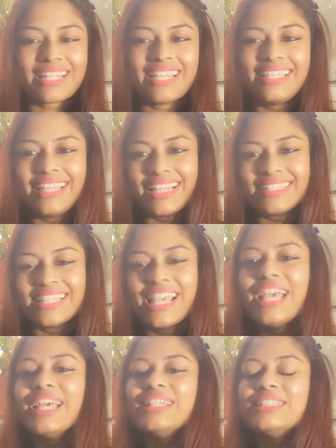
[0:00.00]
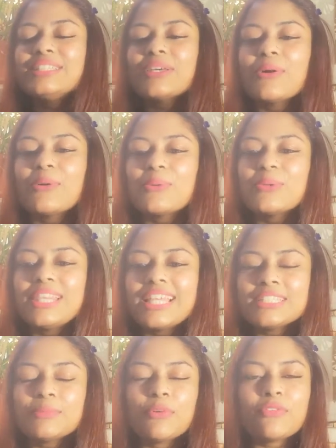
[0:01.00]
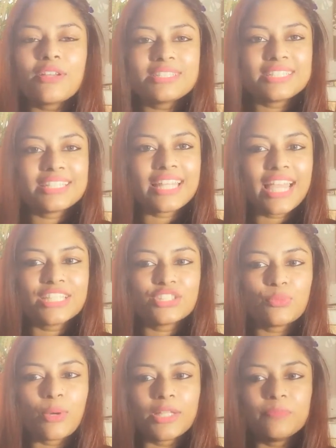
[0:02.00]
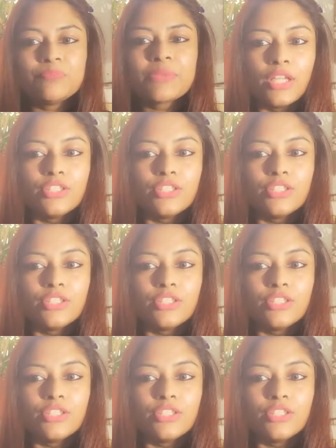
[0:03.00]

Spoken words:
Yes. So let's move on to the next one.